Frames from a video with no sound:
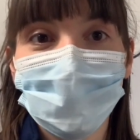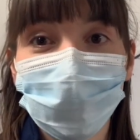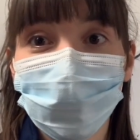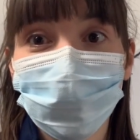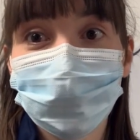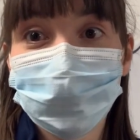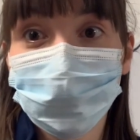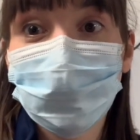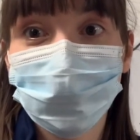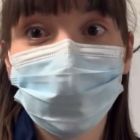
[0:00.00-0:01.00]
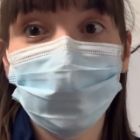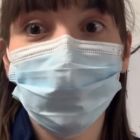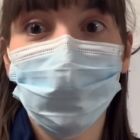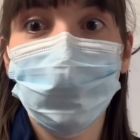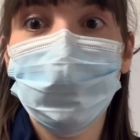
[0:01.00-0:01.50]
inhalers, and hopefully he'll
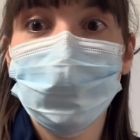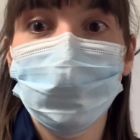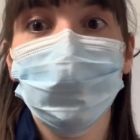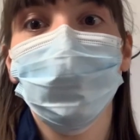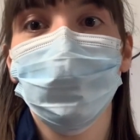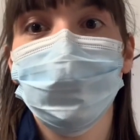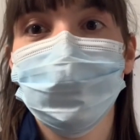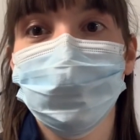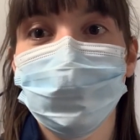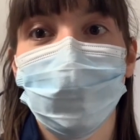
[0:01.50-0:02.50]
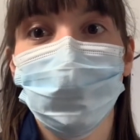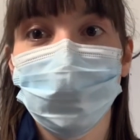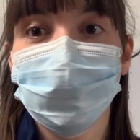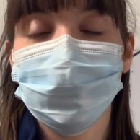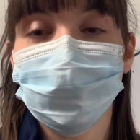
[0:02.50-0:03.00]
get home in the morning with some
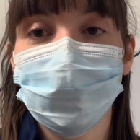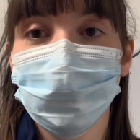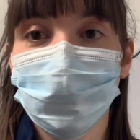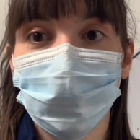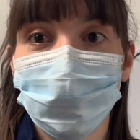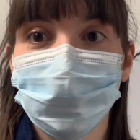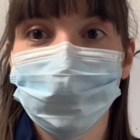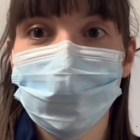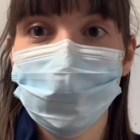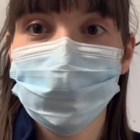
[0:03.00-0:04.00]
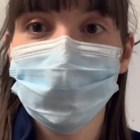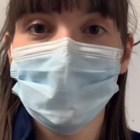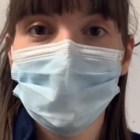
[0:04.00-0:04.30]
steroids to take for a couple of days